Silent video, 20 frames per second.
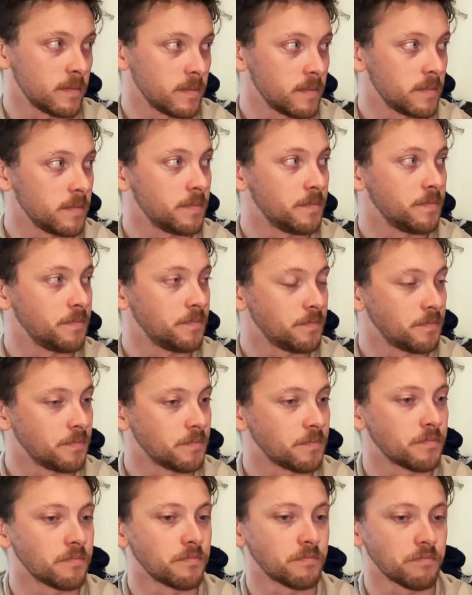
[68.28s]

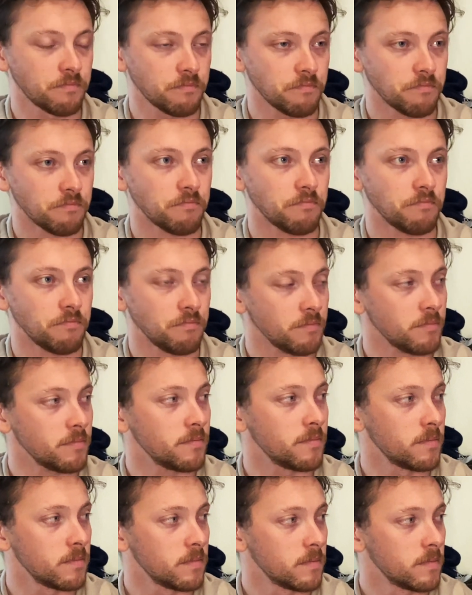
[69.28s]

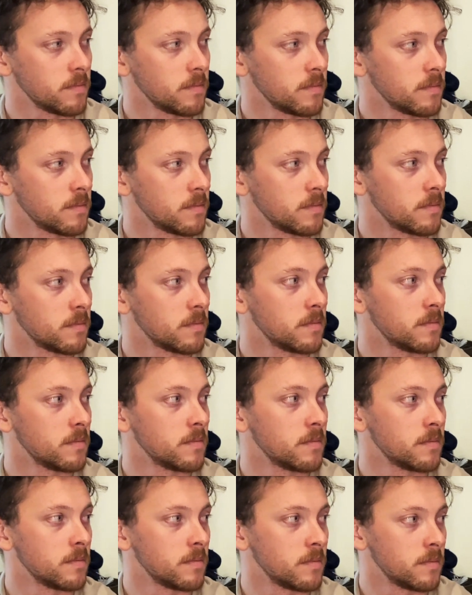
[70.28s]

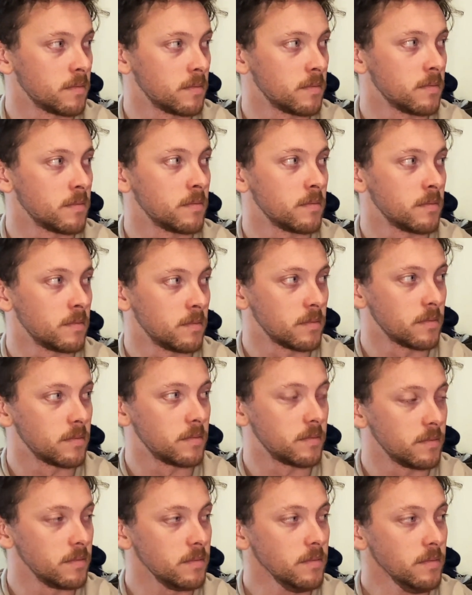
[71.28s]

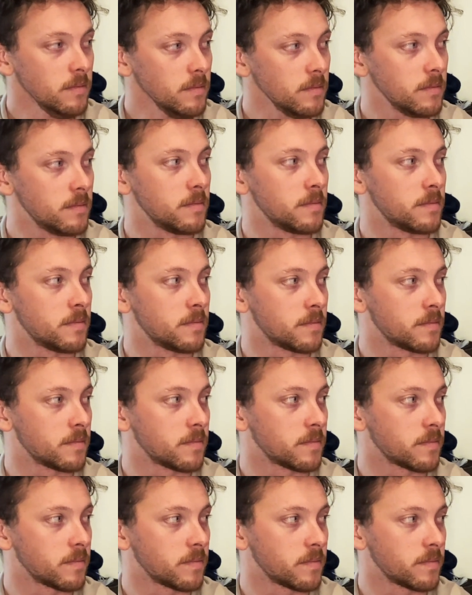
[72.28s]

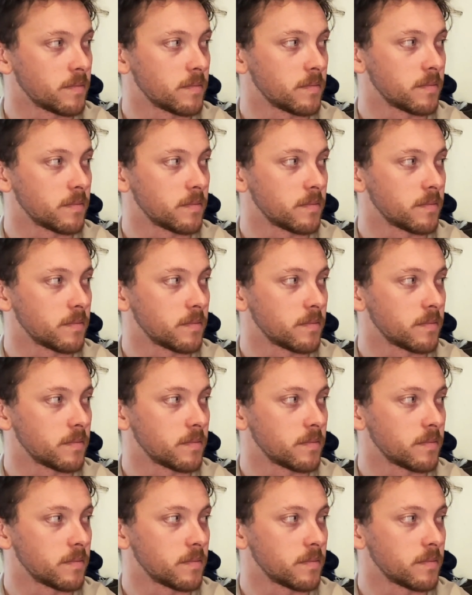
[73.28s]
No words are spoken by the person on screen.